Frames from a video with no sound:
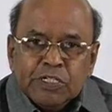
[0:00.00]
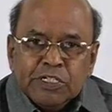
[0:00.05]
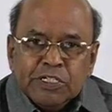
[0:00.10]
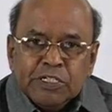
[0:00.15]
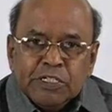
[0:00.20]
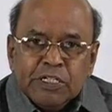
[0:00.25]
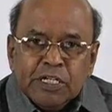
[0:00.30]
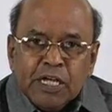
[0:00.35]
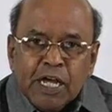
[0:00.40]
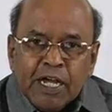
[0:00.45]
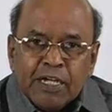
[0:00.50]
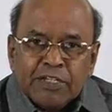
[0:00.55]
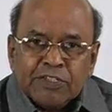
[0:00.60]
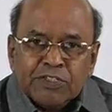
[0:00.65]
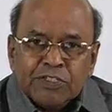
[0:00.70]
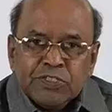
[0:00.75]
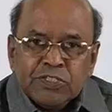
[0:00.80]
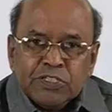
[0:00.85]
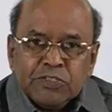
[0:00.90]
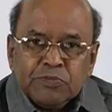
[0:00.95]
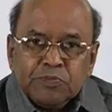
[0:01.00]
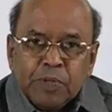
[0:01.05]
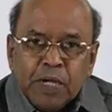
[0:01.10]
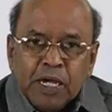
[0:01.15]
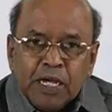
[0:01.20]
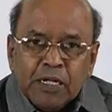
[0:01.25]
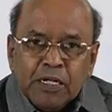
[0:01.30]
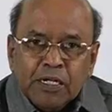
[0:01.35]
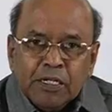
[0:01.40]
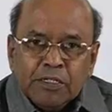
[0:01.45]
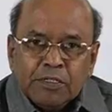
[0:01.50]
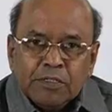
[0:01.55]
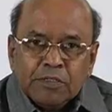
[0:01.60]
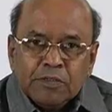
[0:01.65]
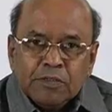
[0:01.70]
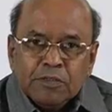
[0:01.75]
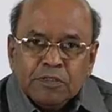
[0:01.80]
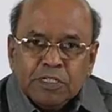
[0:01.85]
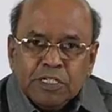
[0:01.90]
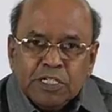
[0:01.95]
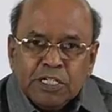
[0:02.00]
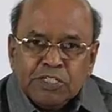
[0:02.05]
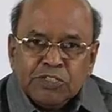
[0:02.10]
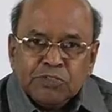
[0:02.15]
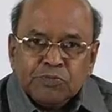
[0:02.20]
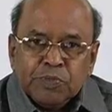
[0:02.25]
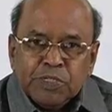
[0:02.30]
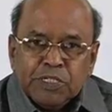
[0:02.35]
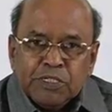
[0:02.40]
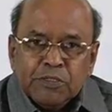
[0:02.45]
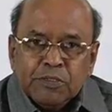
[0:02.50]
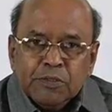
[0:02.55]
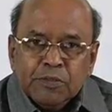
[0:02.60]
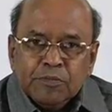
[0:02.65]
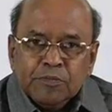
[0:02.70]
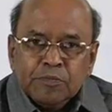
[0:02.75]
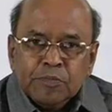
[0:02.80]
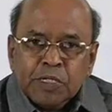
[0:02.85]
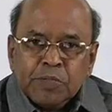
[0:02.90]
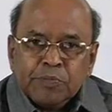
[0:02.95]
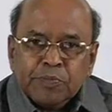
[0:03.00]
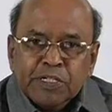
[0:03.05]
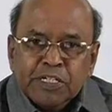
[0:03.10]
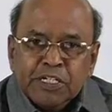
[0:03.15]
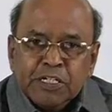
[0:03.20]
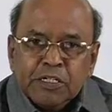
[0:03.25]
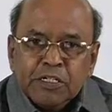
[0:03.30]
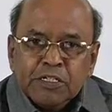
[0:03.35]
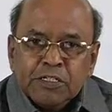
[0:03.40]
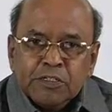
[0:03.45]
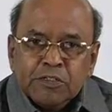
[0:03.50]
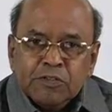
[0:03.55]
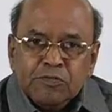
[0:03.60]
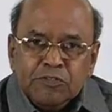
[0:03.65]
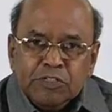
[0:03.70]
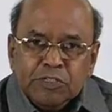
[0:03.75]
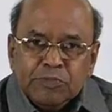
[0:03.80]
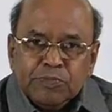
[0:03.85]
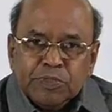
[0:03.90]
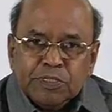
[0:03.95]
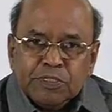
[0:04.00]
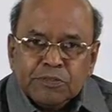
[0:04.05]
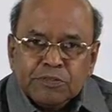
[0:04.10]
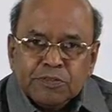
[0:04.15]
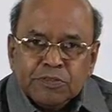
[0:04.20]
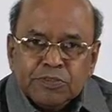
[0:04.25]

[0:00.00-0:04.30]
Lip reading: the axis is parallel to HP, perpendicular to VP.